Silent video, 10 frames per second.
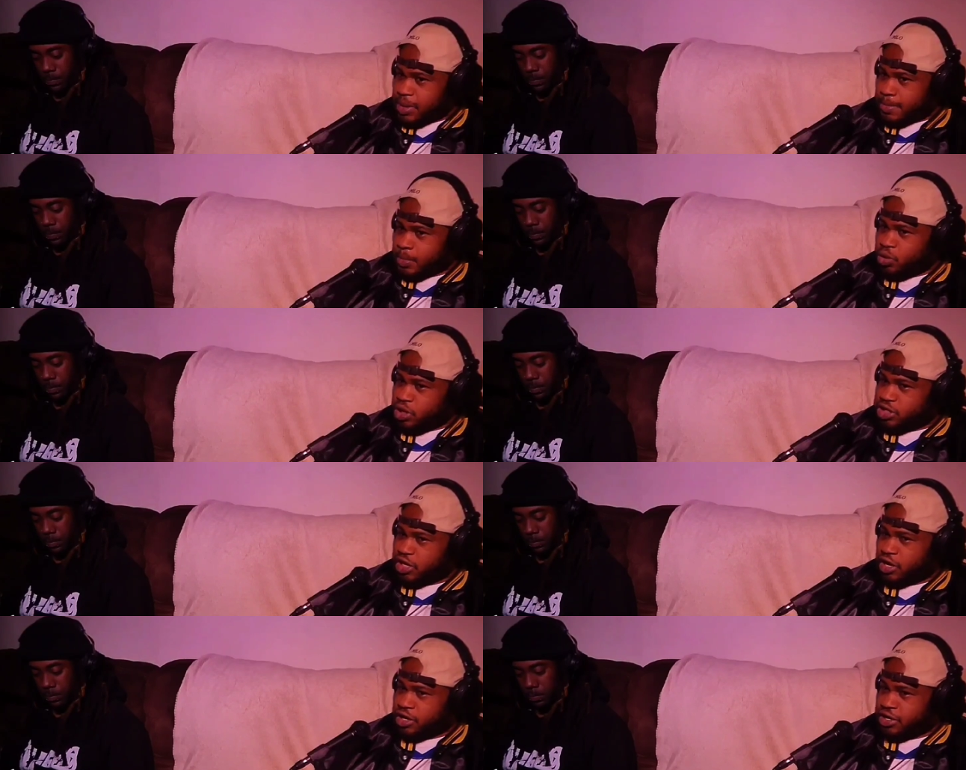Speaker 1: When did Taylor
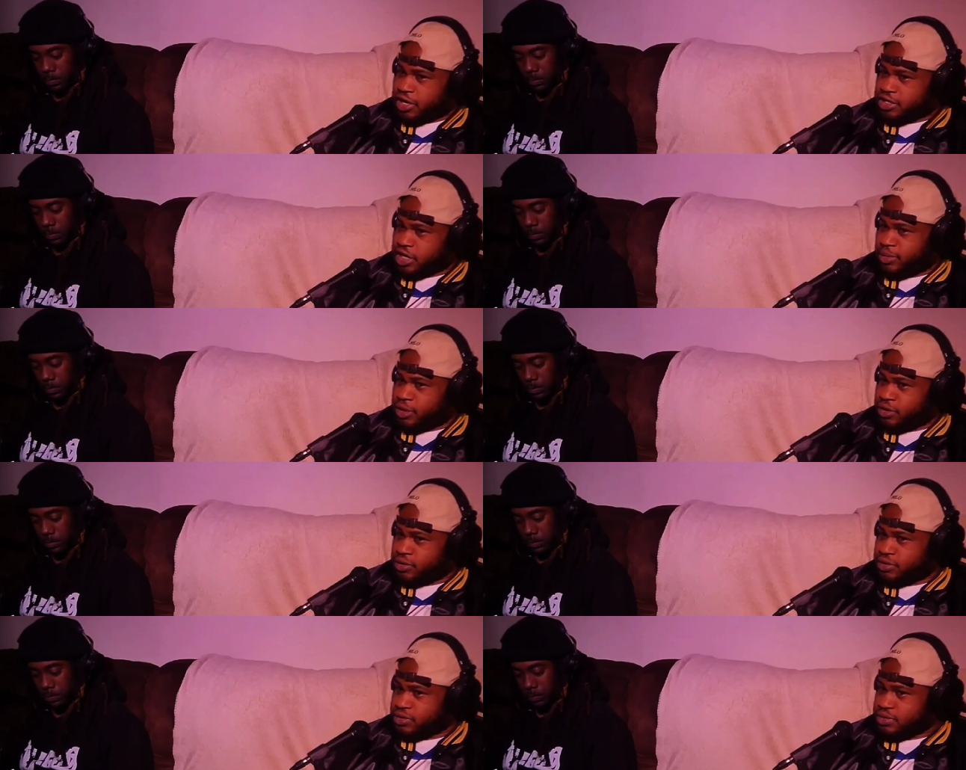Allderdice come on?
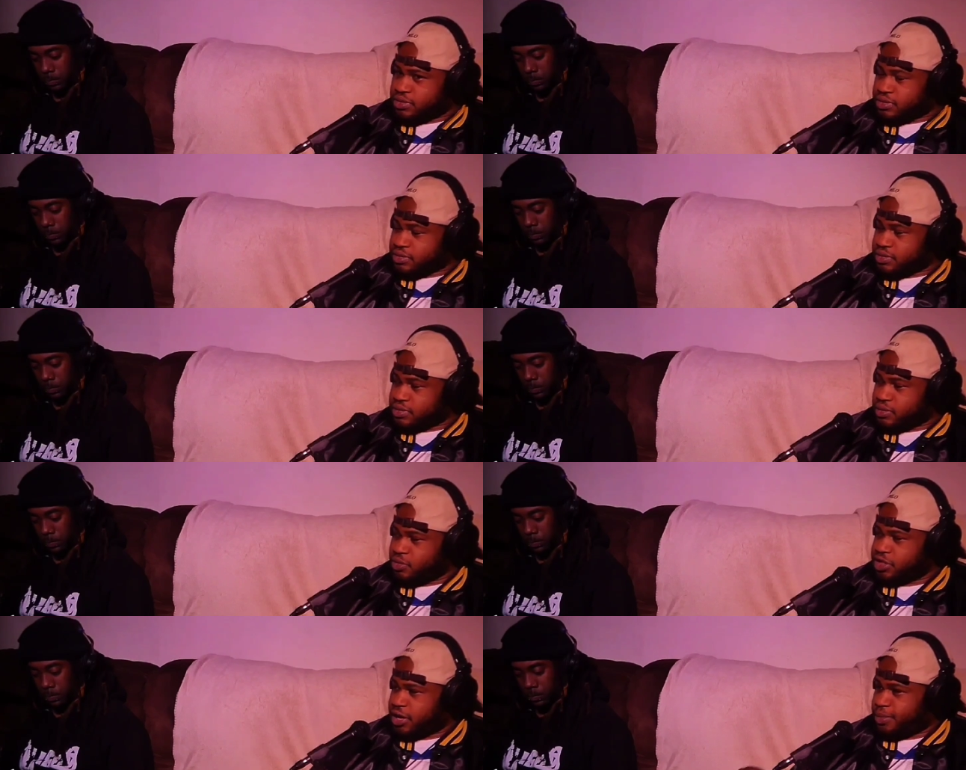Was
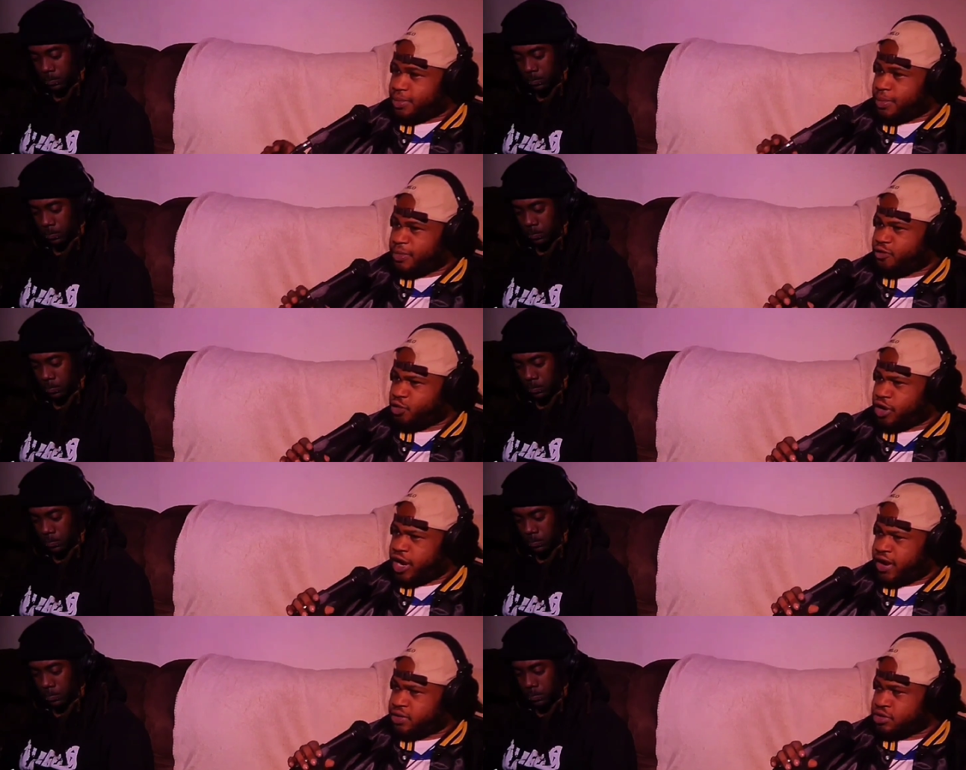that before or
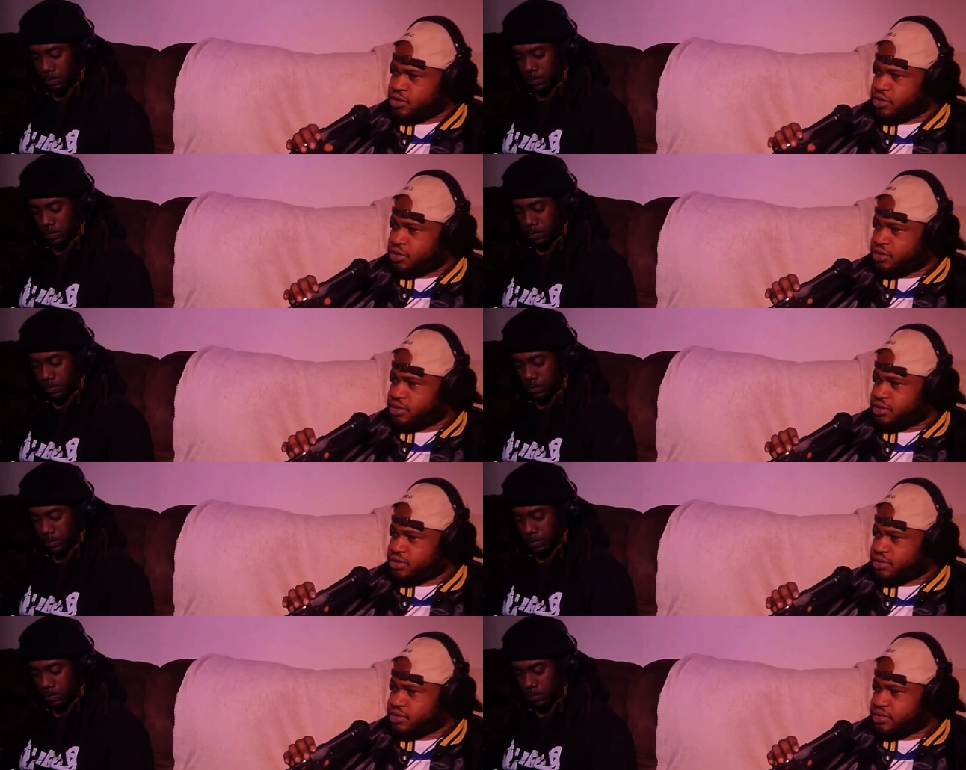after?
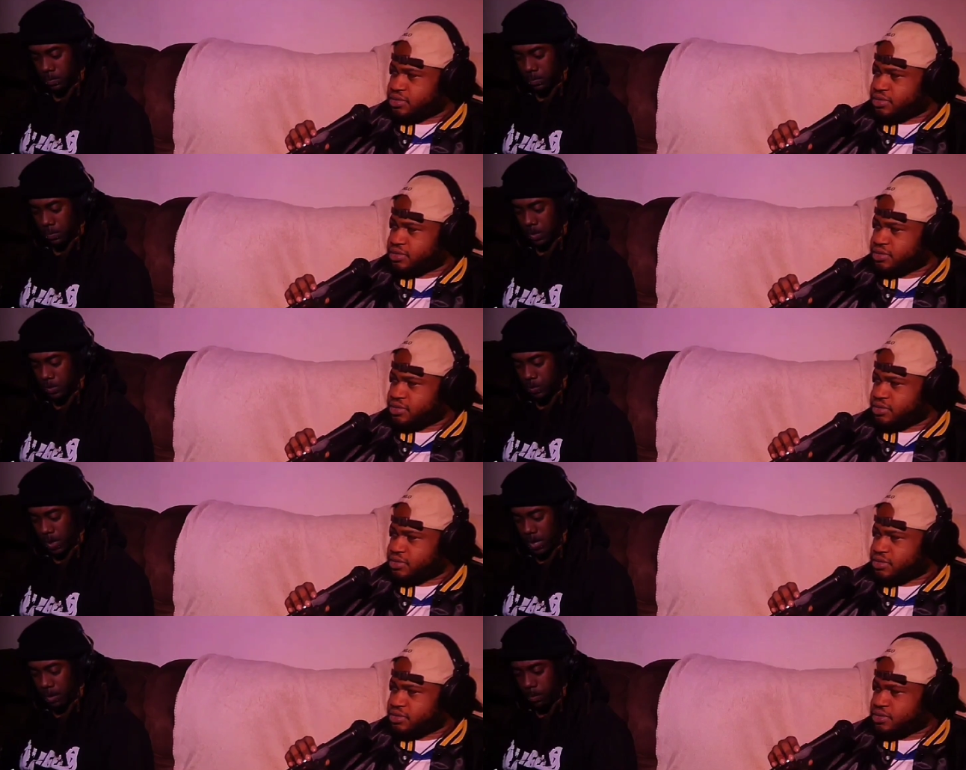
Speaker 2: That was
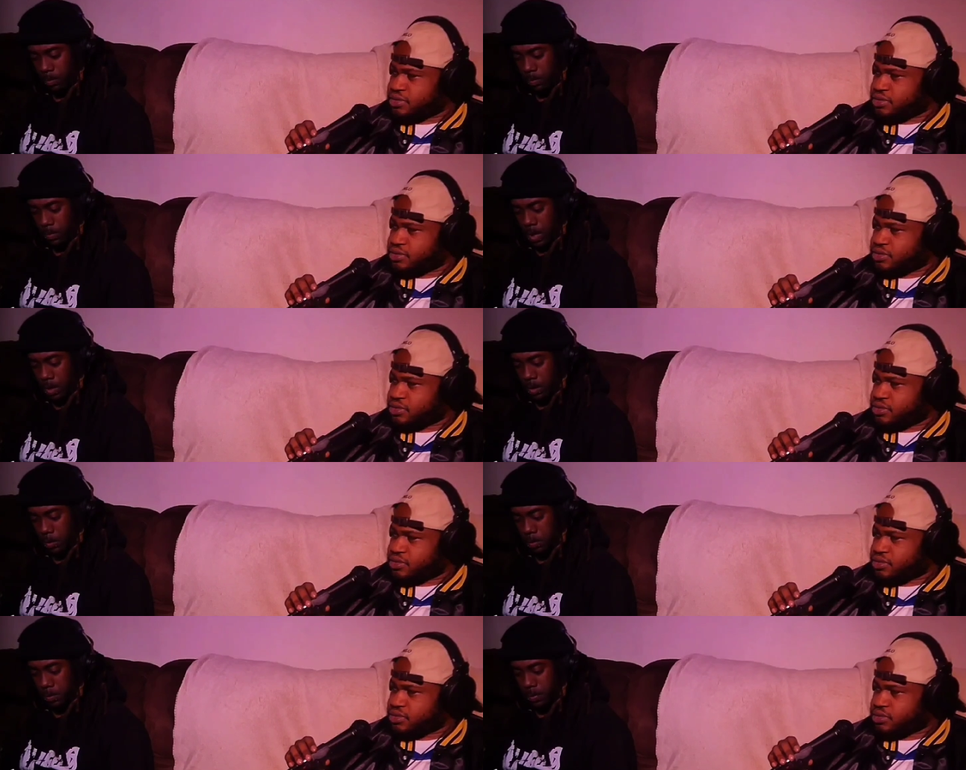way uh,
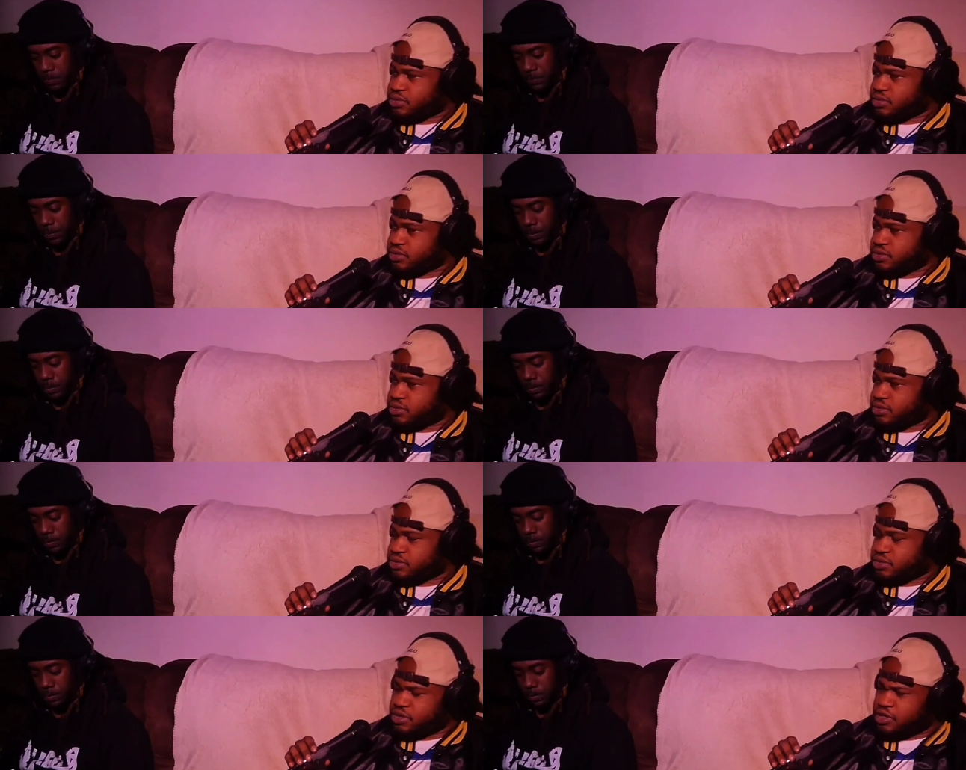before.
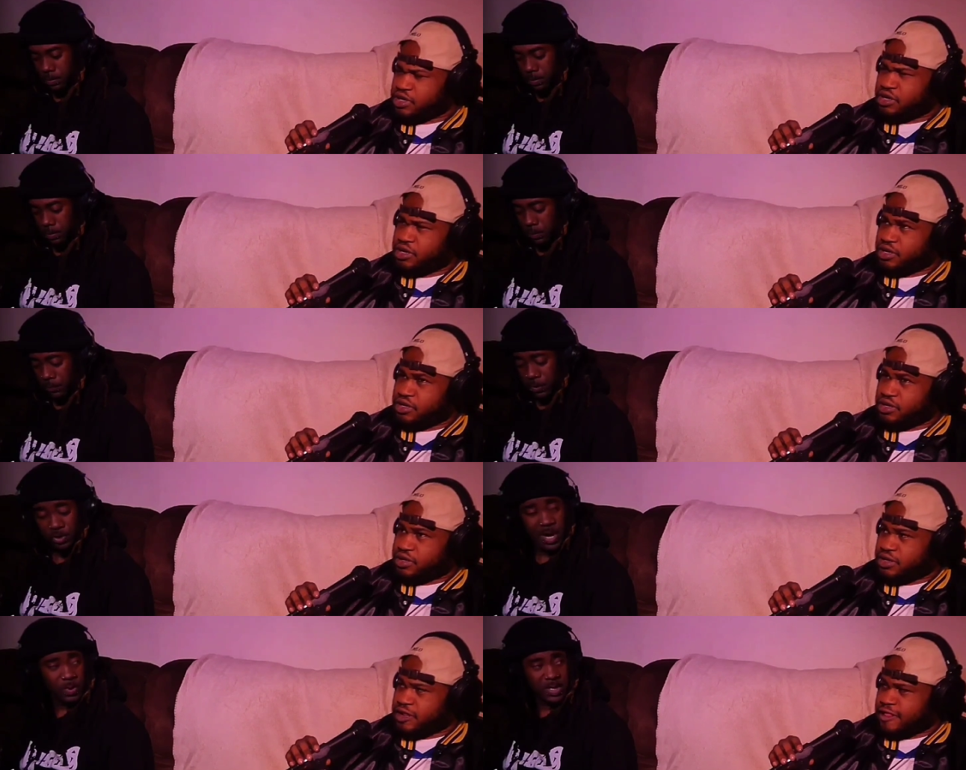Before
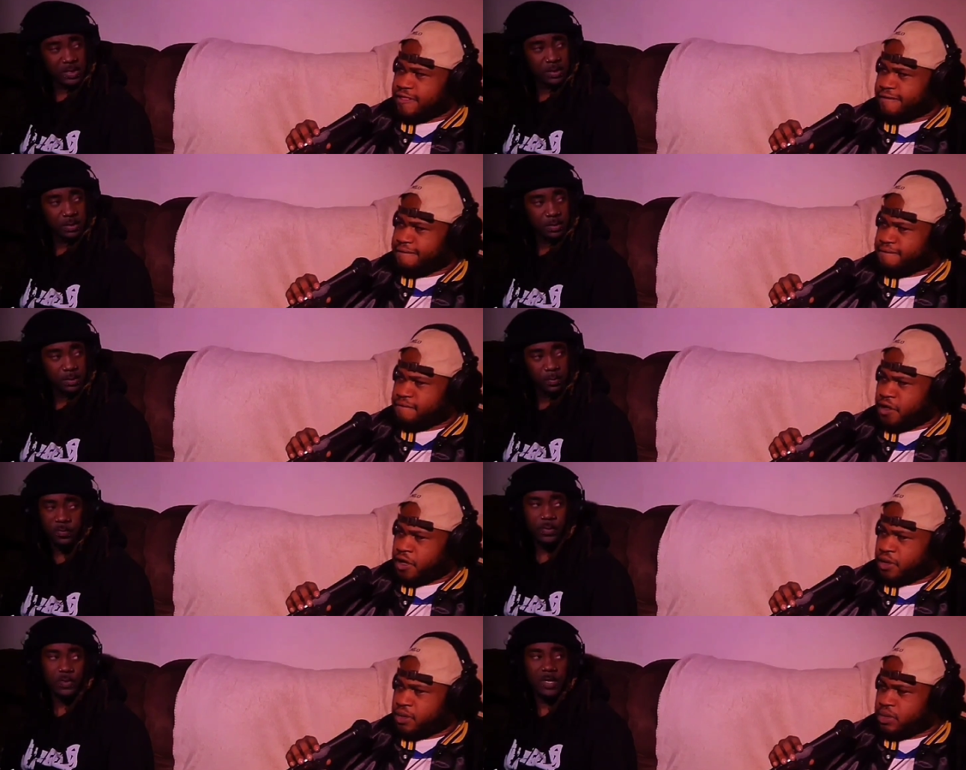Trap Wiz? Yeah.
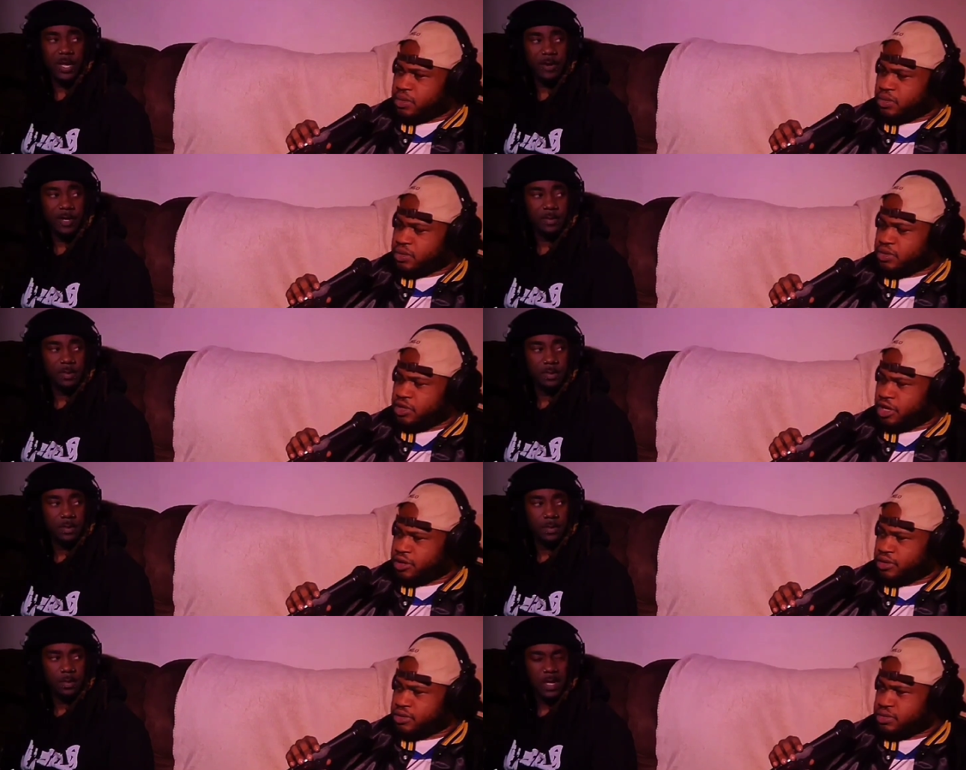Before 28 grams? Yeah.
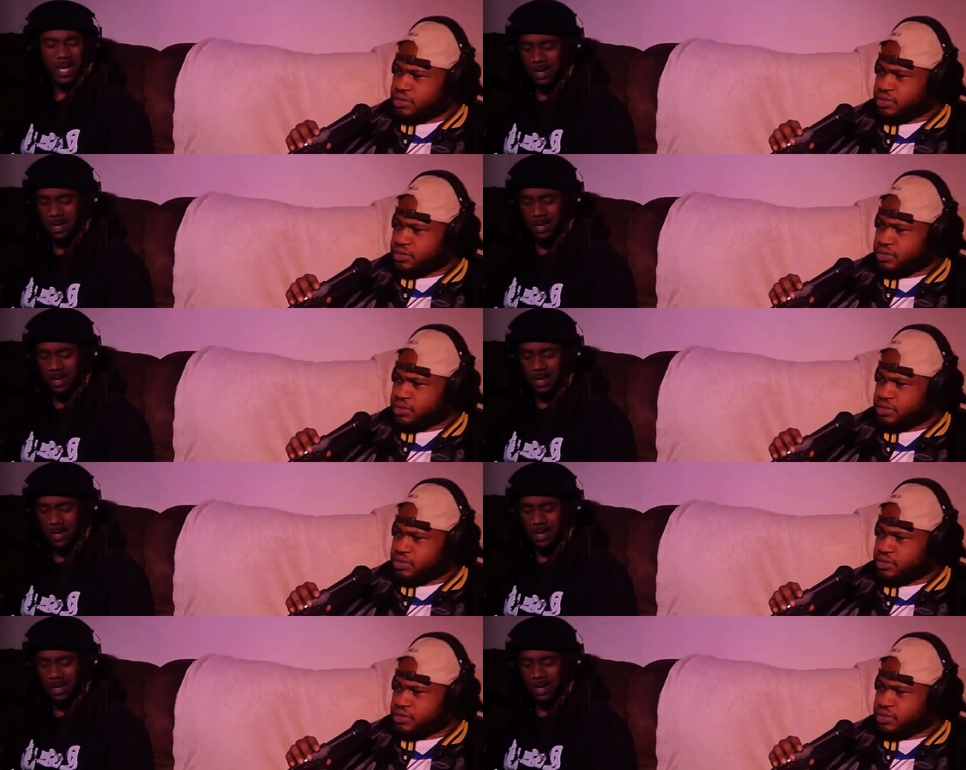
Speaker 1: Hell